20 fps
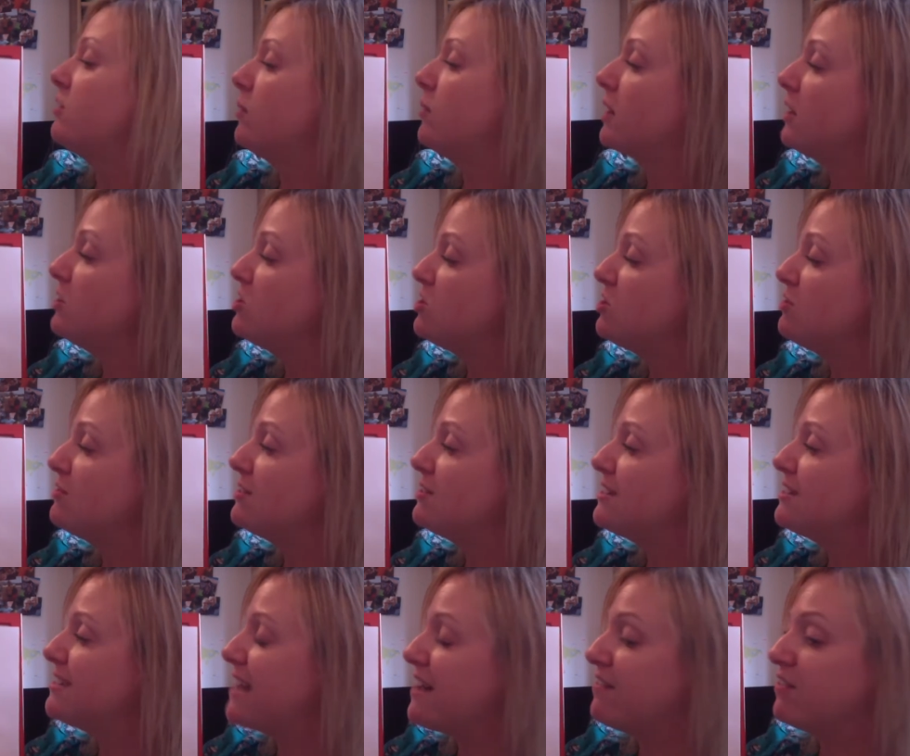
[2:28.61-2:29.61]
We're going to do
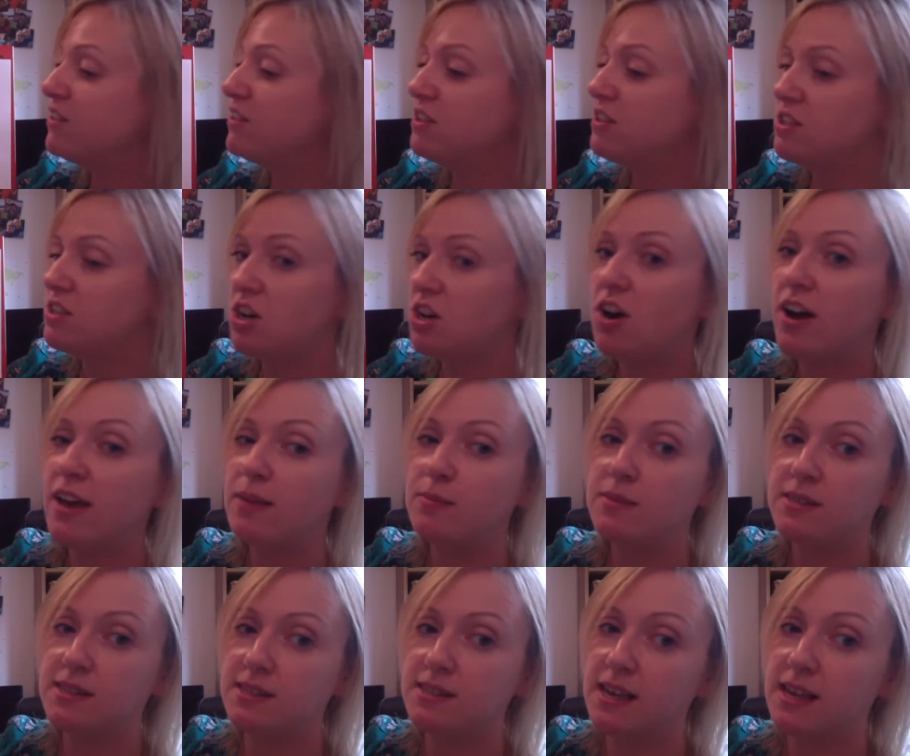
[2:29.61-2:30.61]
7
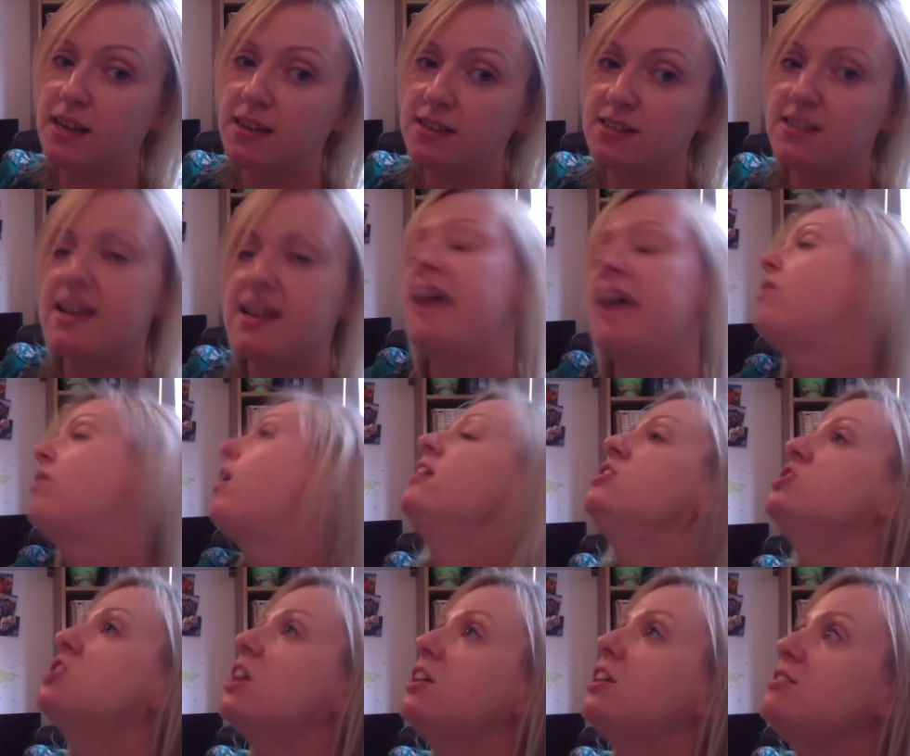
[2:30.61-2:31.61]
times 6. Now, I
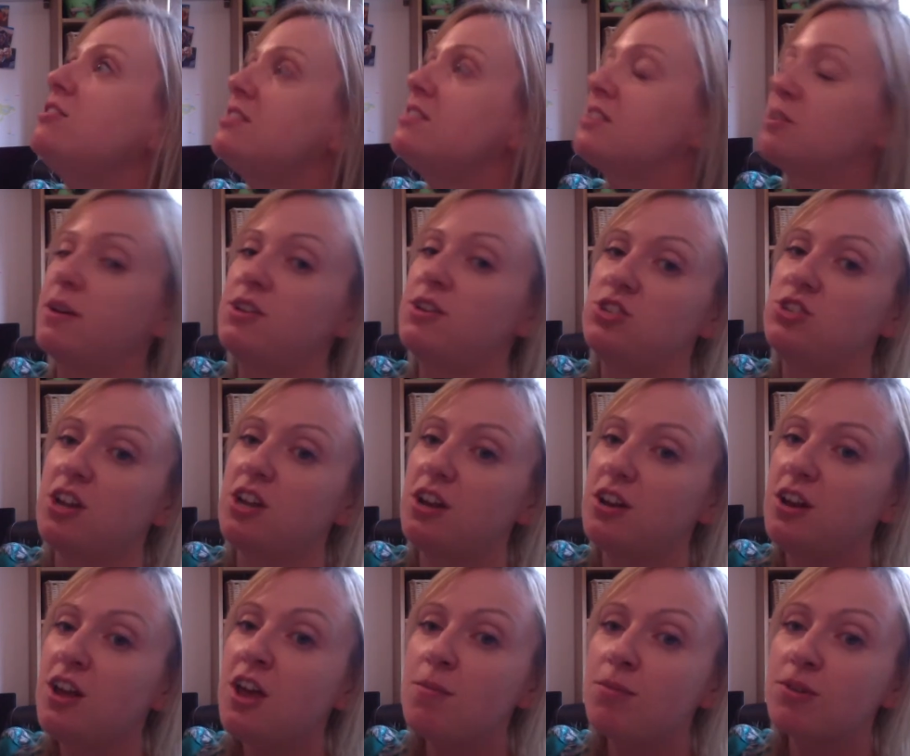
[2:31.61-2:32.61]
chose this question
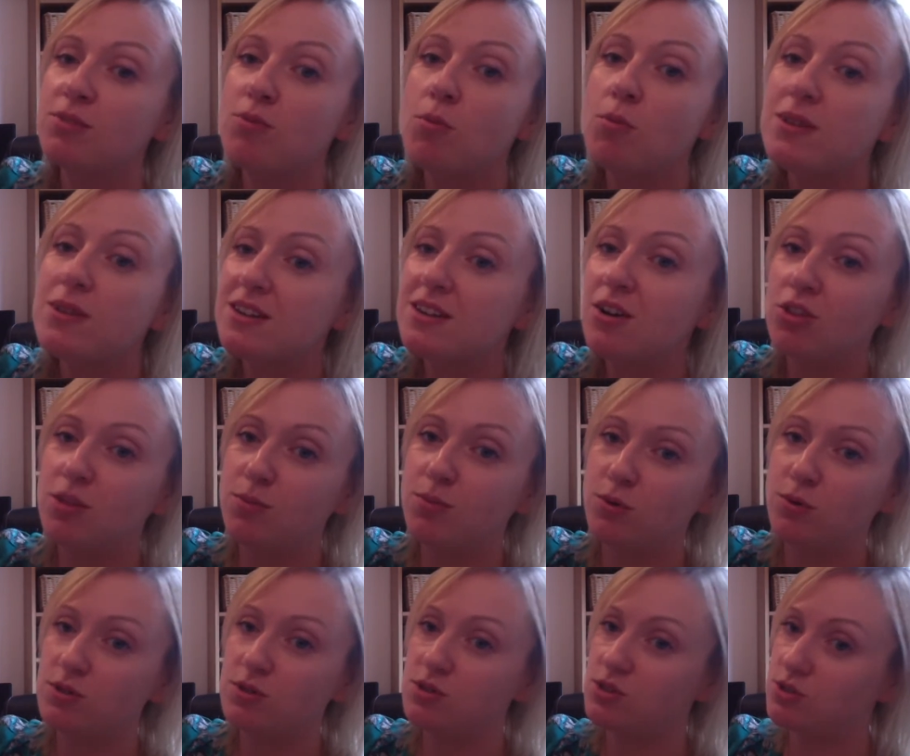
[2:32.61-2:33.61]
because when we did it on the
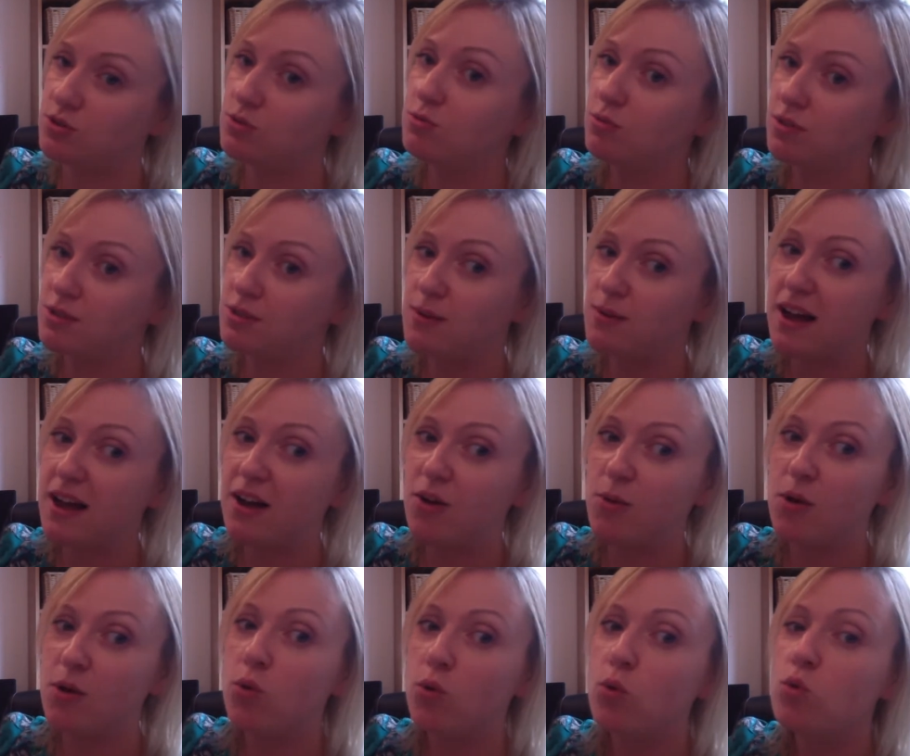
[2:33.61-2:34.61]
board at school as well,
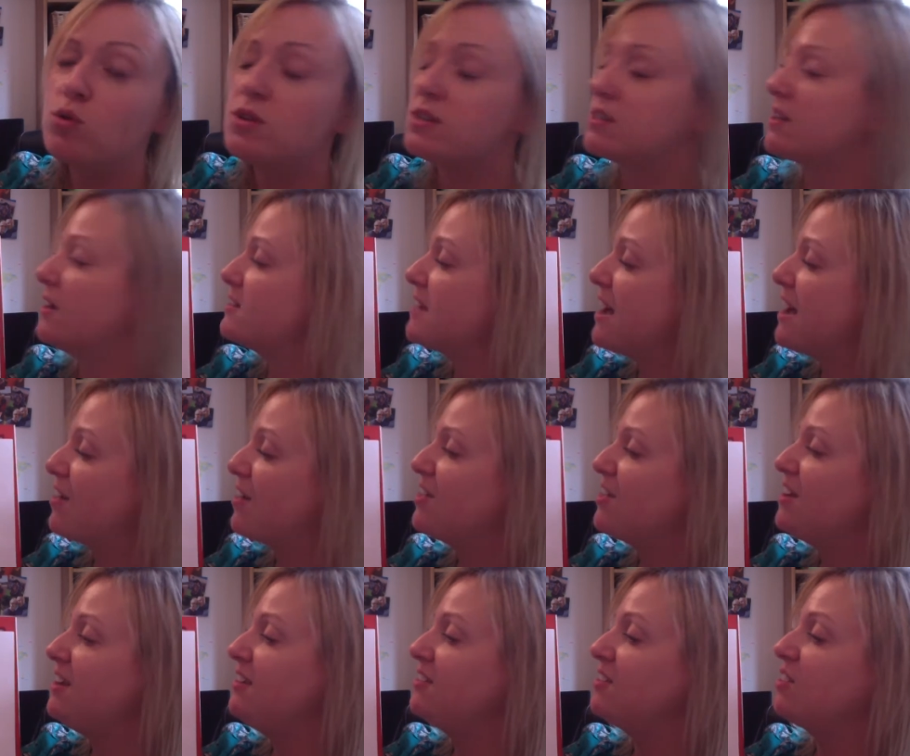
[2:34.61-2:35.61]
we all discussed how
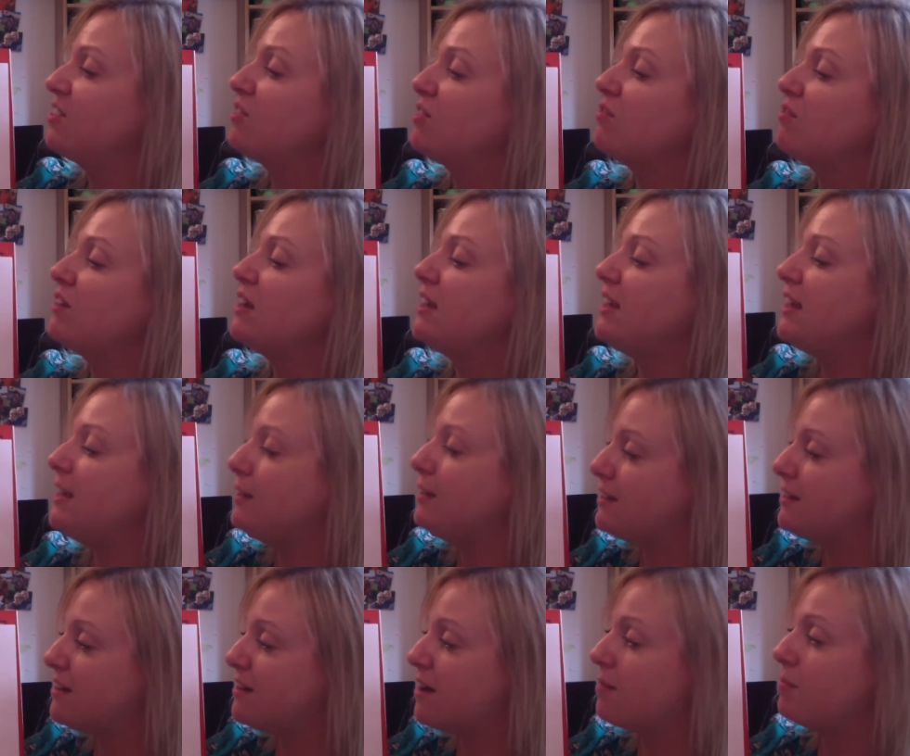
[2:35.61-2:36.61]
these
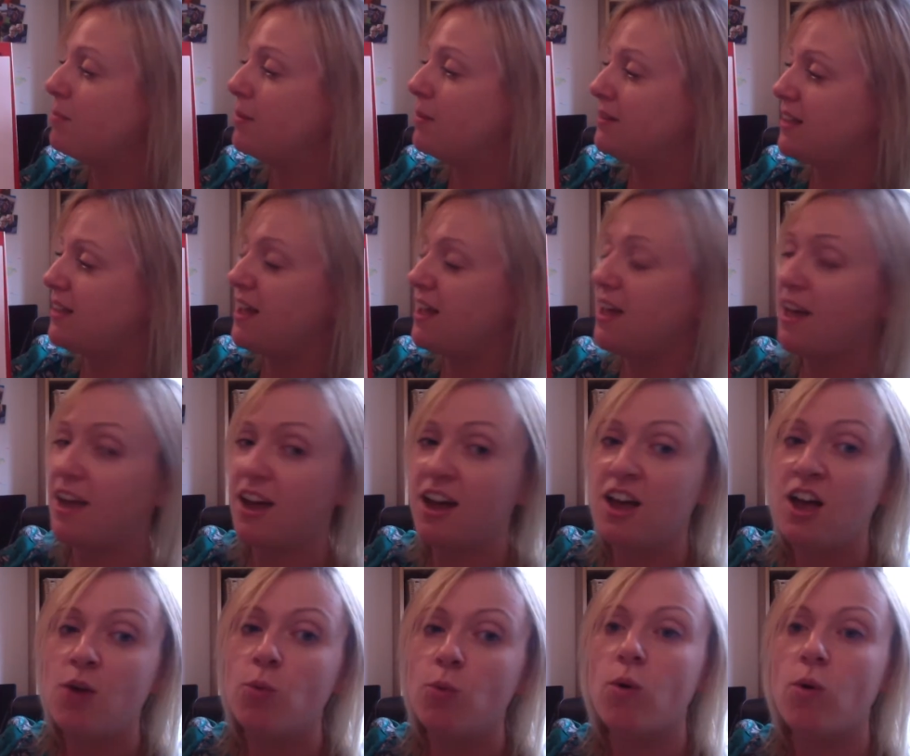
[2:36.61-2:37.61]
3 numbers here
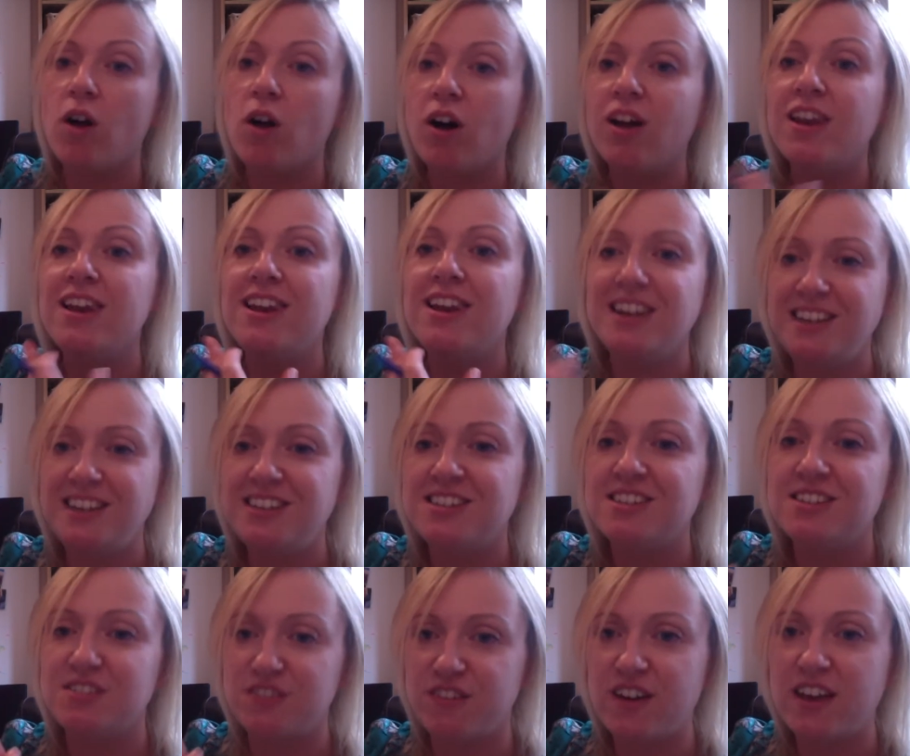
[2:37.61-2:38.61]
were our
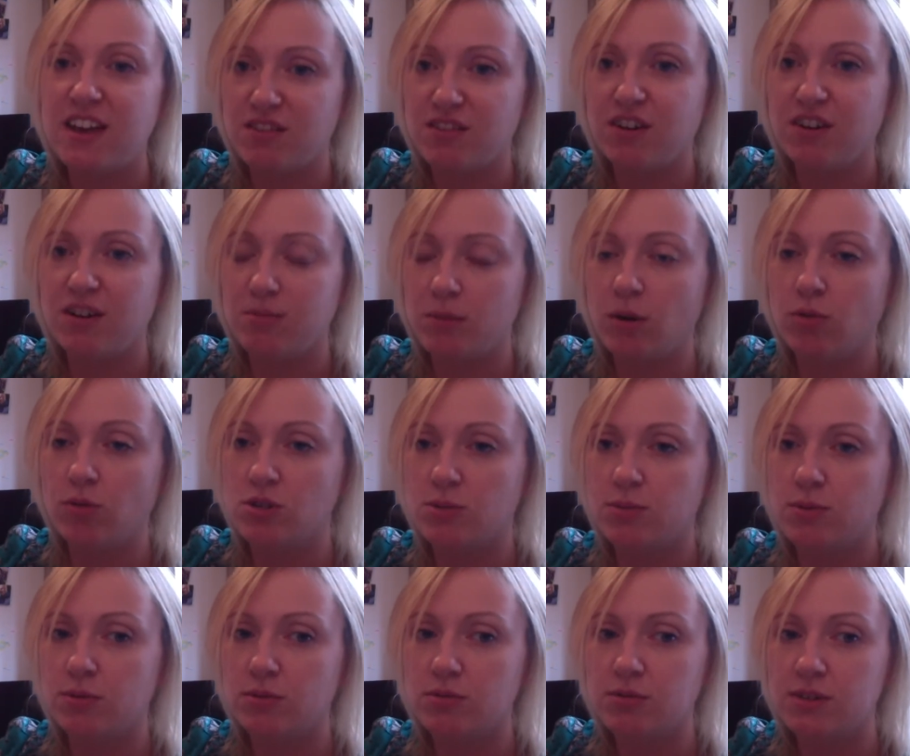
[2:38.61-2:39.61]
least favourite
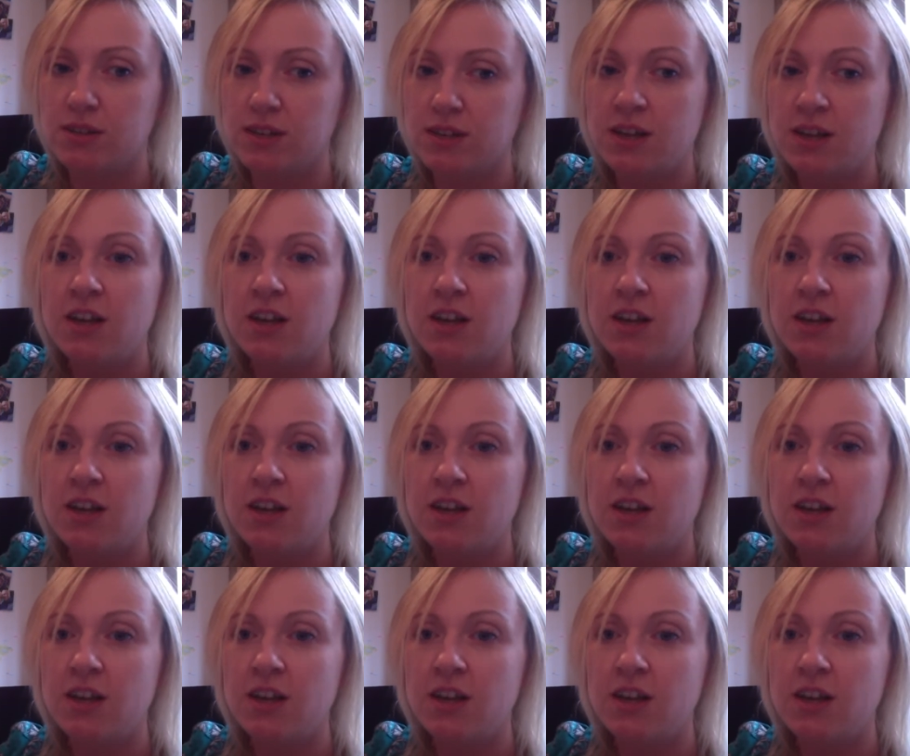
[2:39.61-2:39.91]
multiples.